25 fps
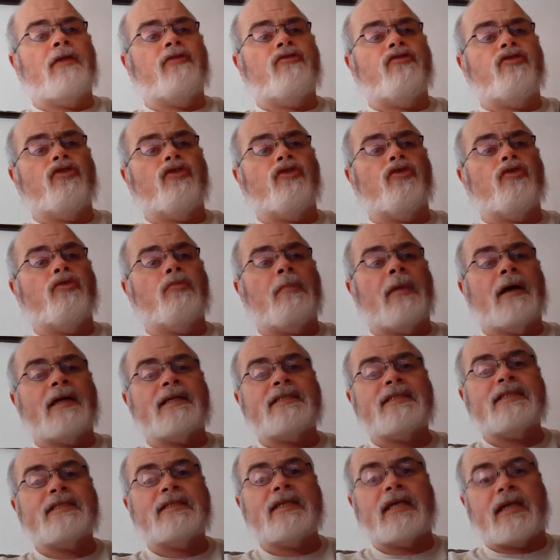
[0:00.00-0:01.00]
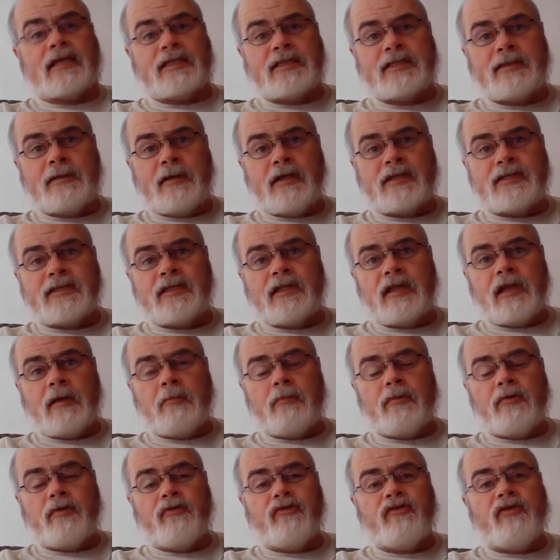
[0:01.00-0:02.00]
2 by 6 because of the
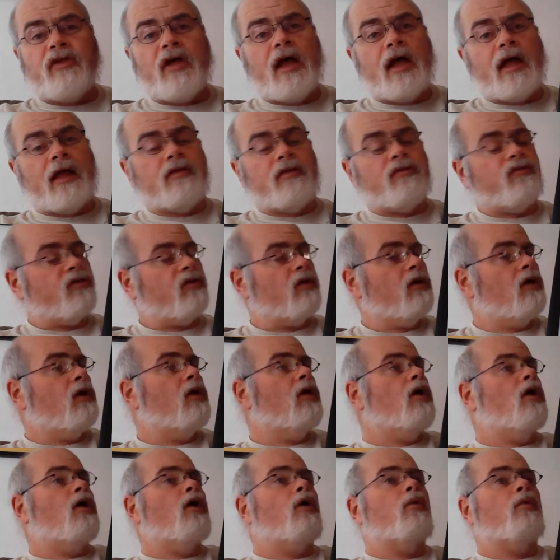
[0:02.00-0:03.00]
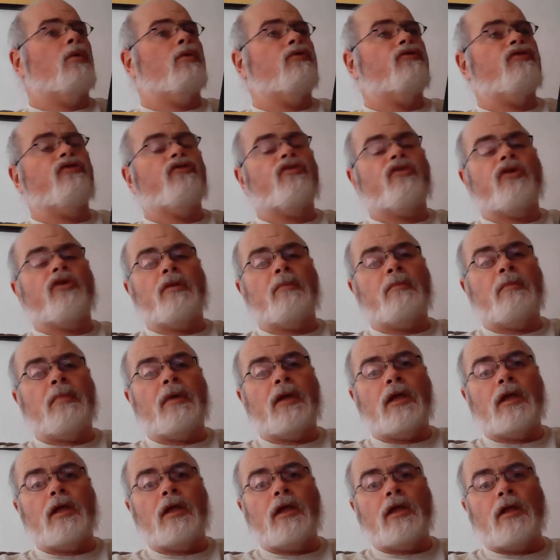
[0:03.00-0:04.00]
number of sides, which is going to
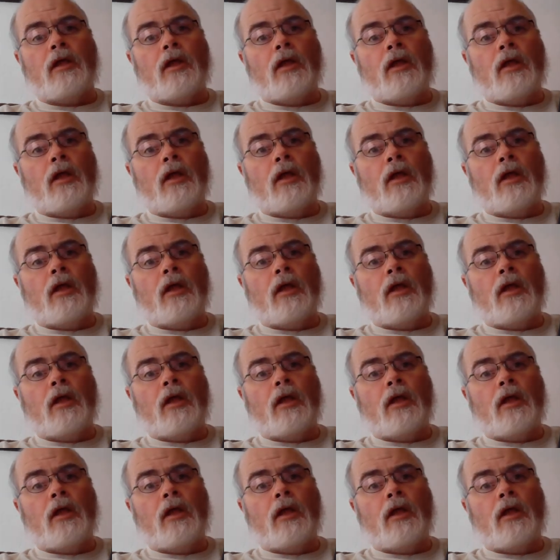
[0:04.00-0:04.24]
be